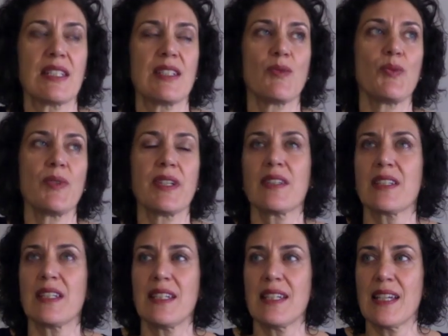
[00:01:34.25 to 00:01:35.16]

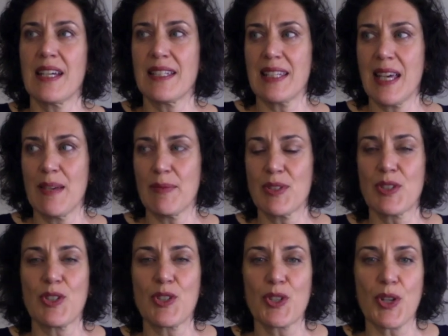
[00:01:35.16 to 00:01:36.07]
really attempts
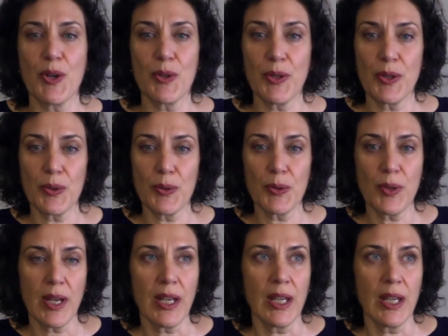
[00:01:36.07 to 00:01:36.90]
to show you